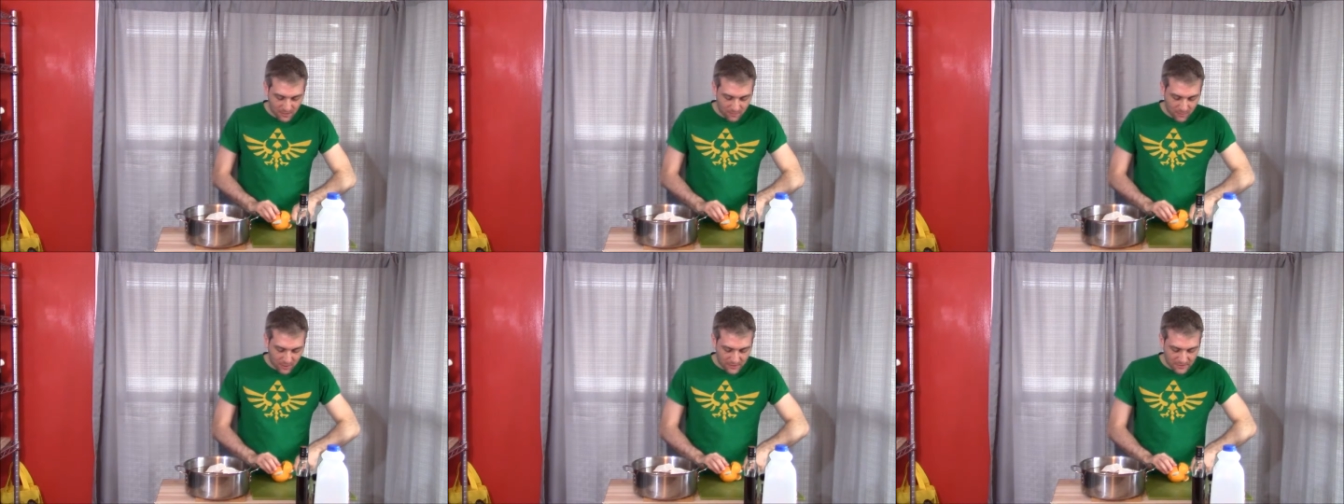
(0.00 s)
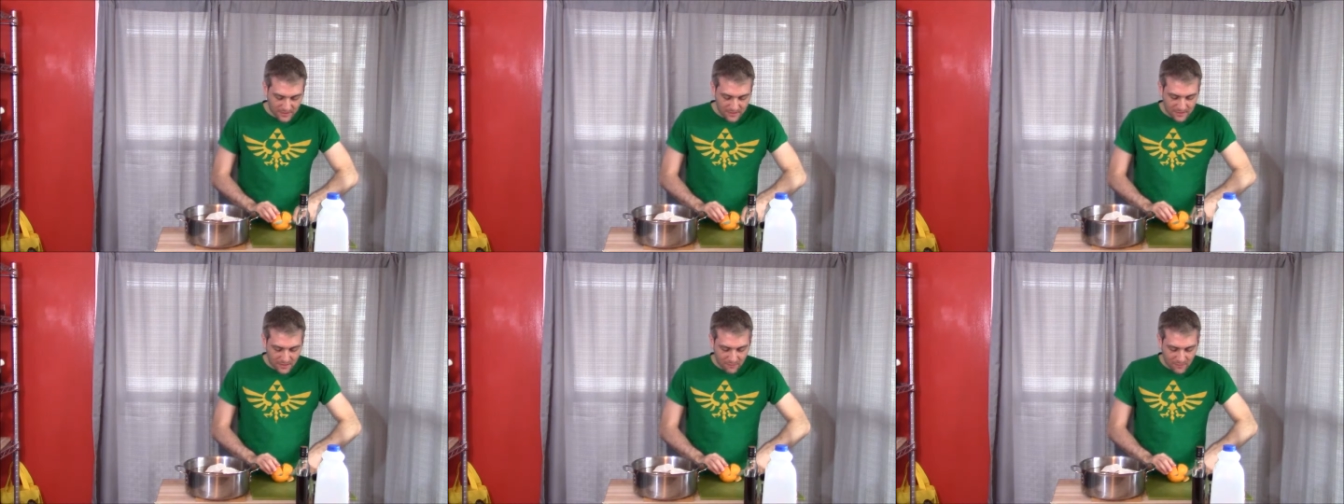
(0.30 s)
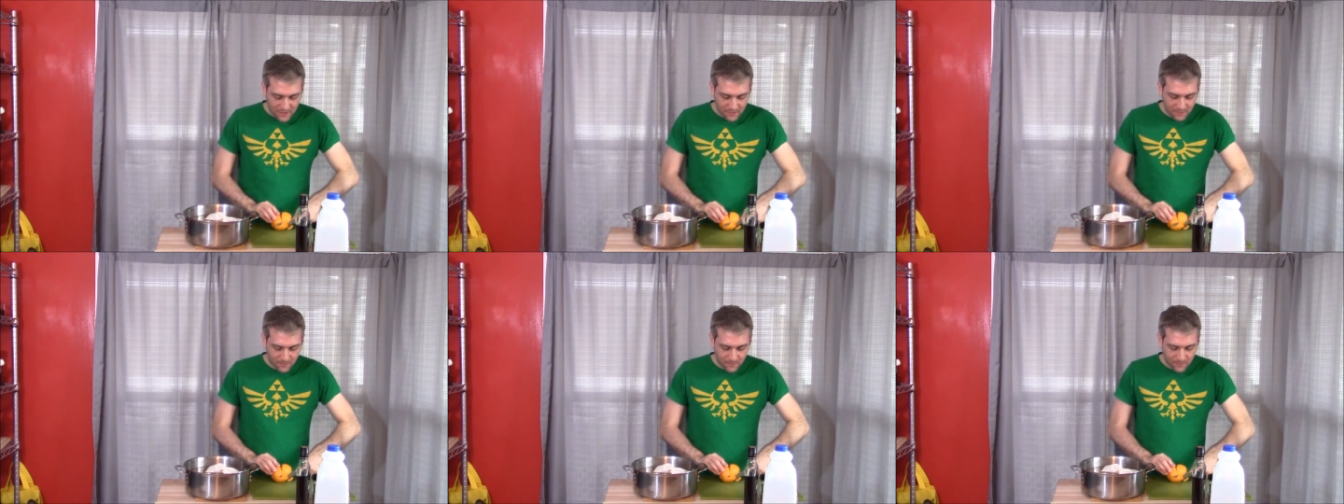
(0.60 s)
in the process
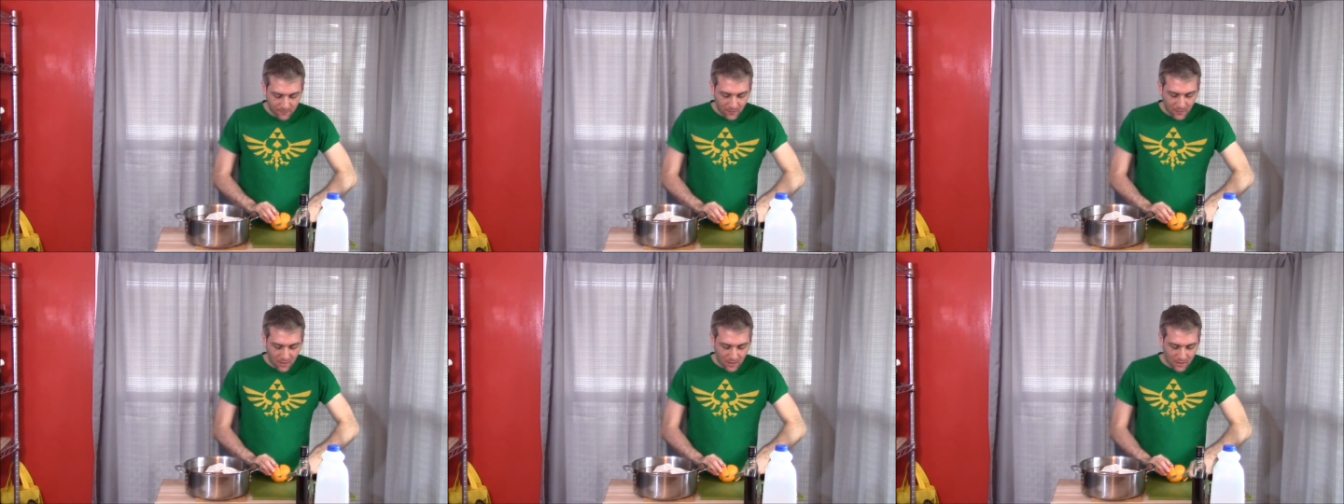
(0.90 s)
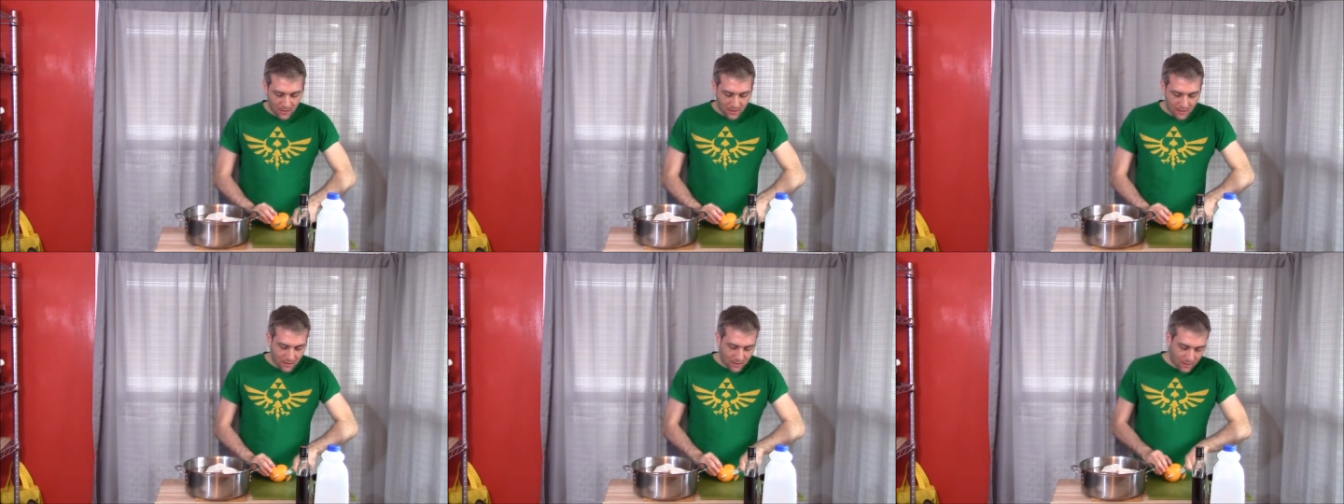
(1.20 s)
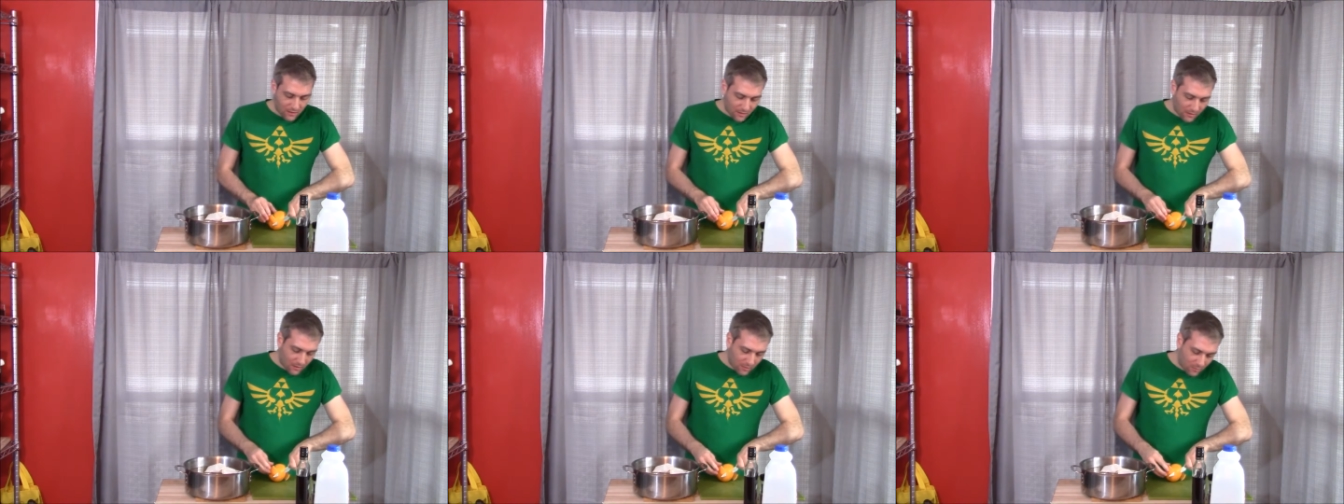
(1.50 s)
of it.
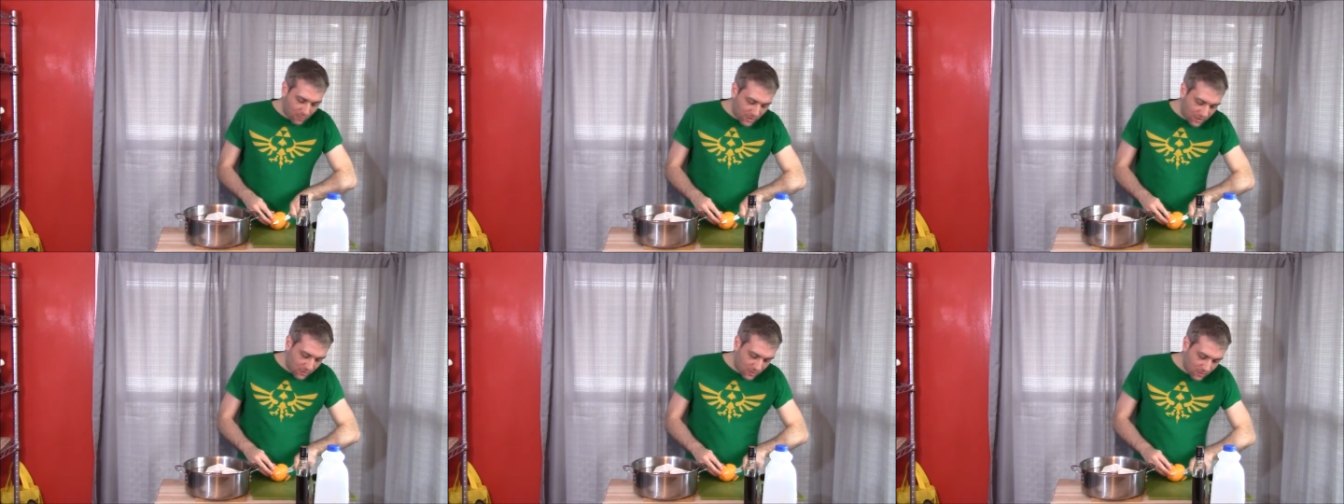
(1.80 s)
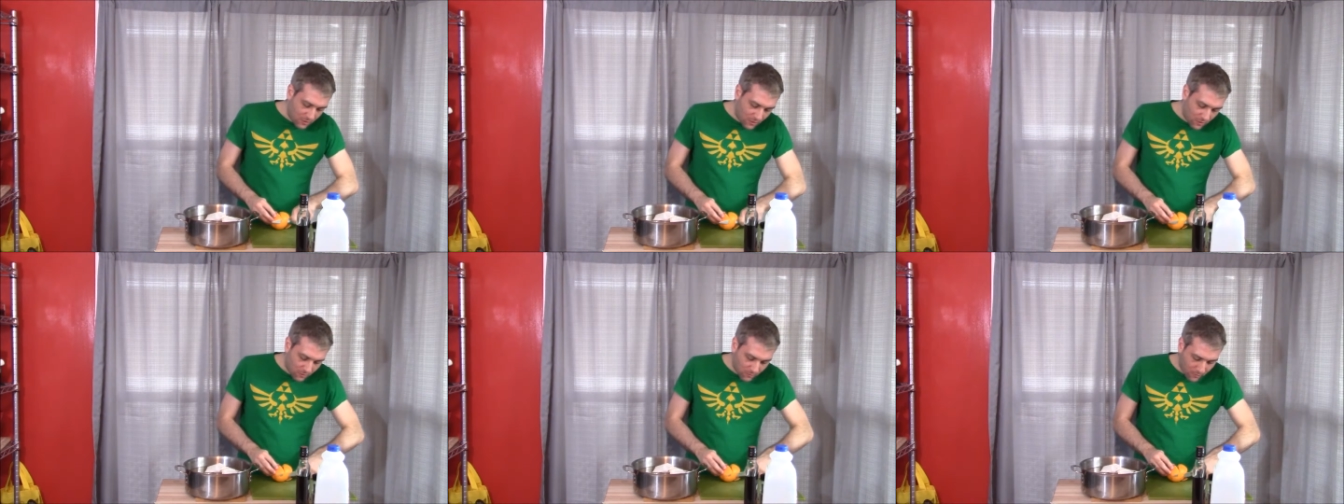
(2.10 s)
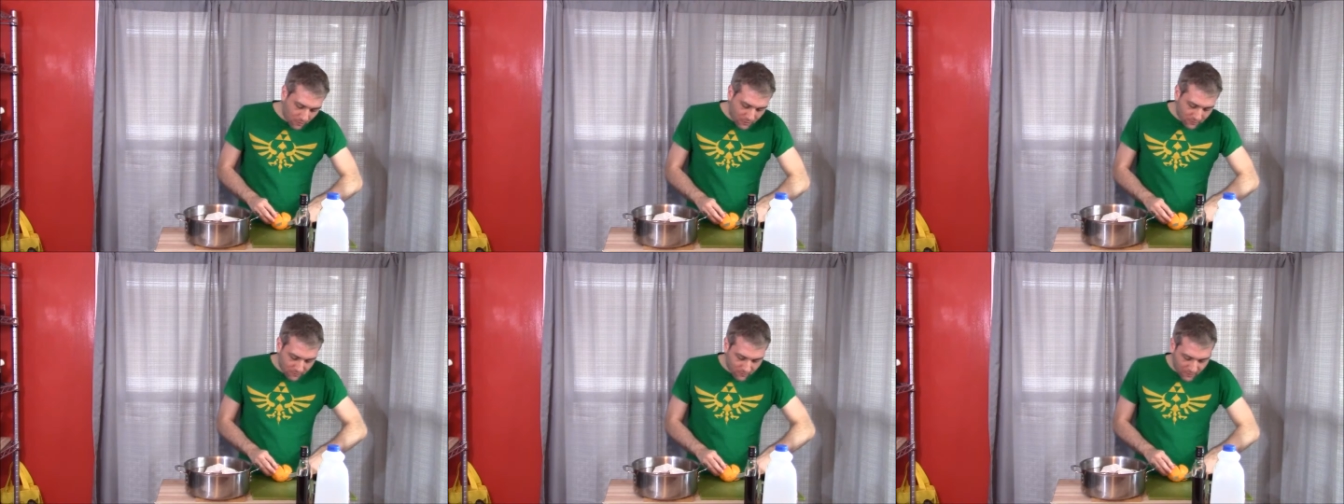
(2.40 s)
You
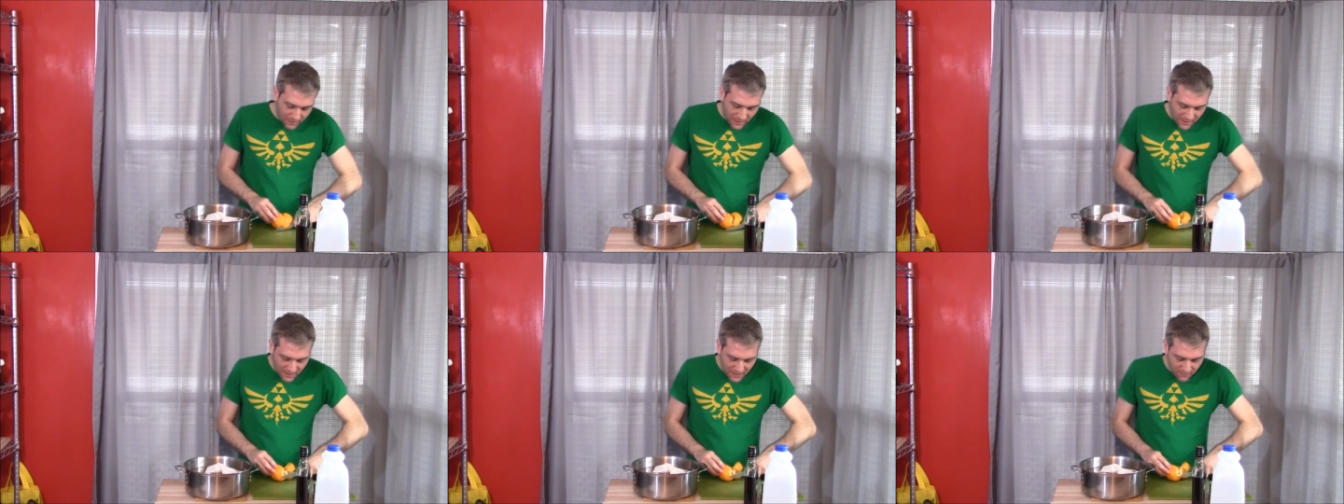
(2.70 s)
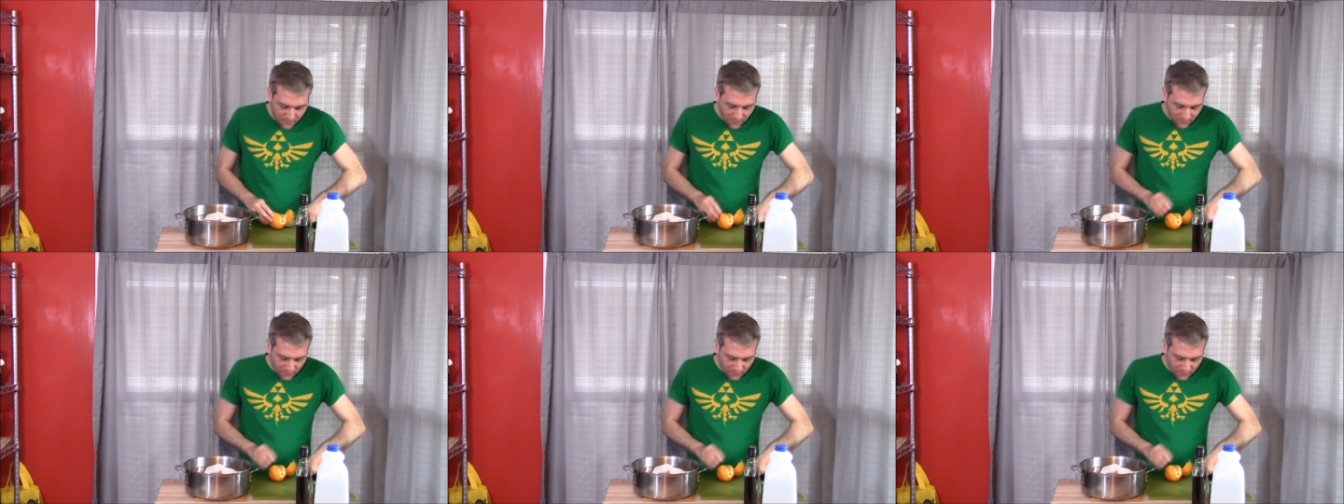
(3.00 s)
don't want any of